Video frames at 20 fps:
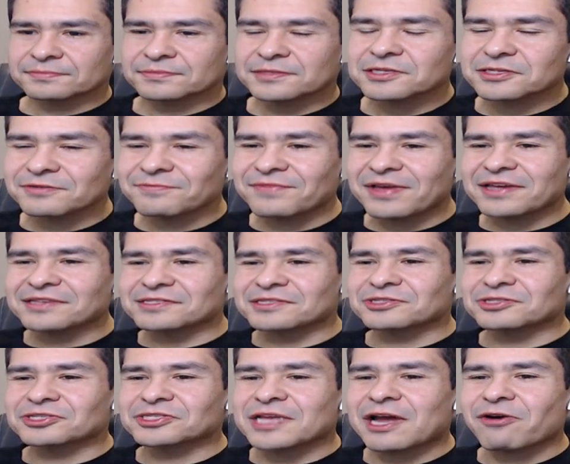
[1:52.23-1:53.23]
It's
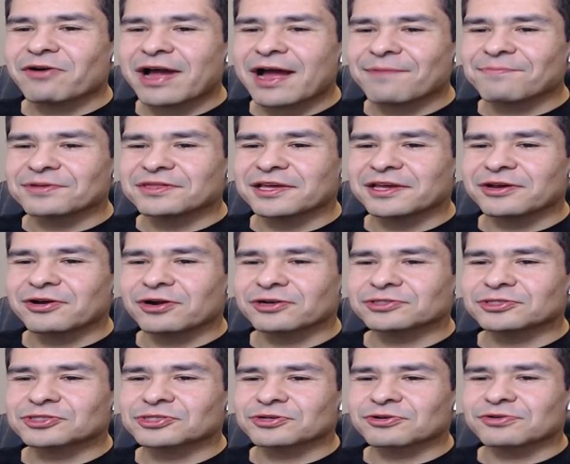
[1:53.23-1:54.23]
amazing just how happy they are
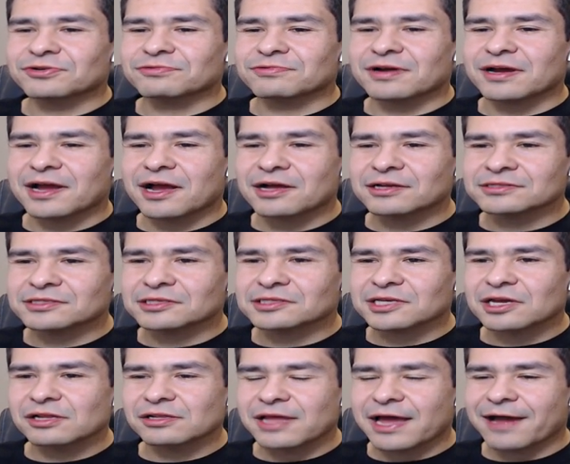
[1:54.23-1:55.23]
just to go to a house that's
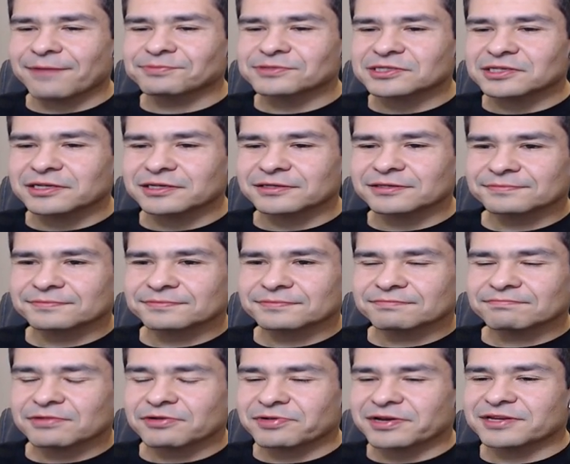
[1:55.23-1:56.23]
collapsing.
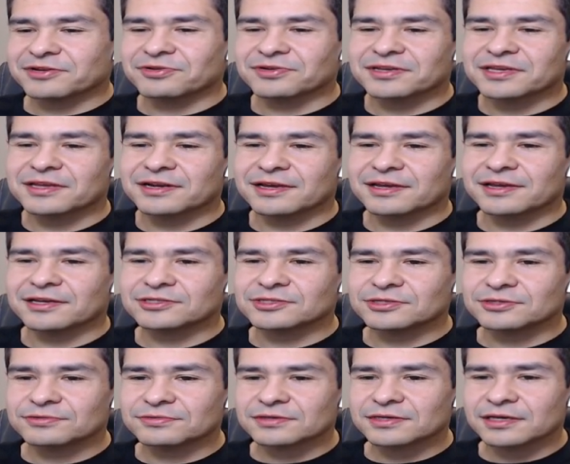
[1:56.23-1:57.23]
But when you're a kid, I guess
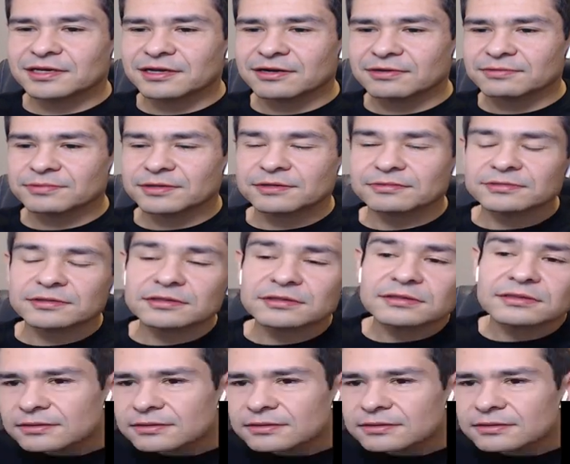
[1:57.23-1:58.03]
you don't care. Wait, what?